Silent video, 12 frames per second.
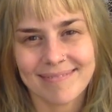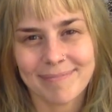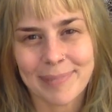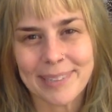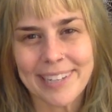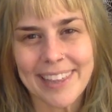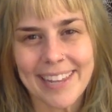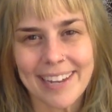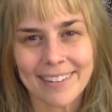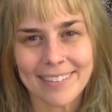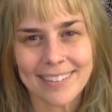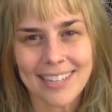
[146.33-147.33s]
Breathe
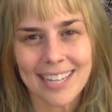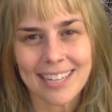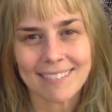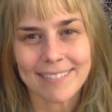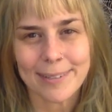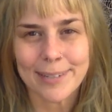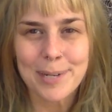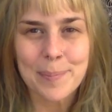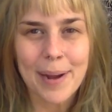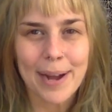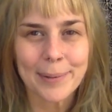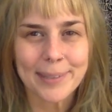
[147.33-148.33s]
out and feel your
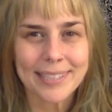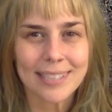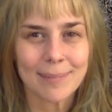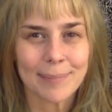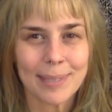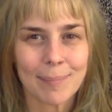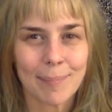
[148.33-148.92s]
power coming